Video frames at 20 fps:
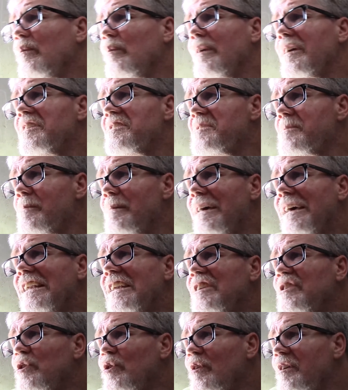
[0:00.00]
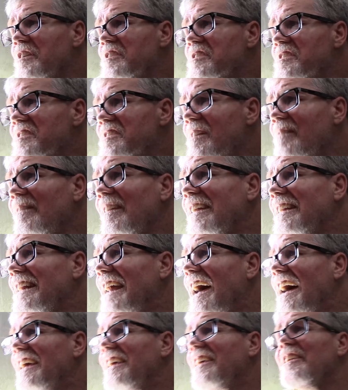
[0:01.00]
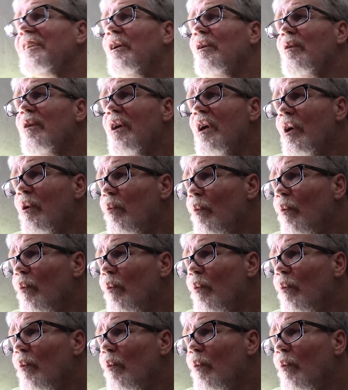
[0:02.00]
where's the mandatories and stuff like that, you know?